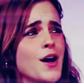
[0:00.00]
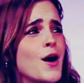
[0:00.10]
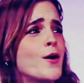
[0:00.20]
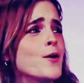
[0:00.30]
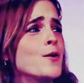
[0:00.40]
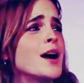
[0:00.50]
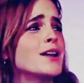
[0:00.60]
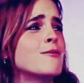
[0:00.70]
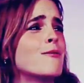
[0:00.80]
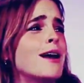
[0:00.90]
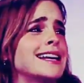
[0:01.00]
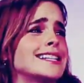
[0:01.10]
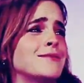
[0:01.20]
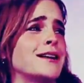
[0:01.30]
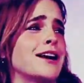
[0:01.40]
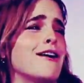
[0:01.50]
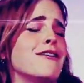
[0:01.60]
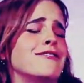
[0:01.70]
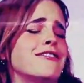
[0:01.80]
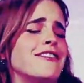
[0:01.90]
No, I don't want it to be
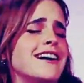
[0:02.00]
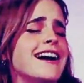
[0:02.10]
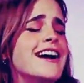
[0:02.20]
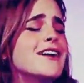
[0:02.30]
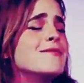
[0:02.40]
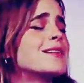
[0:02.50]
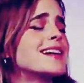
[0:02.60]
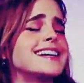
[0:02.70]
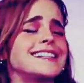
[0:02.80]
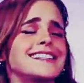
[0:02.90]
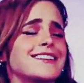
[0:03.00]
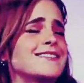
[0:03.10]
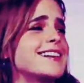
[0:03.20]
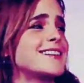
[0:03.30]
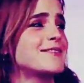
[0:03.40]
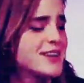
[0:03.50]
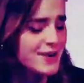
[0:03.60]
over. Please, don't let it be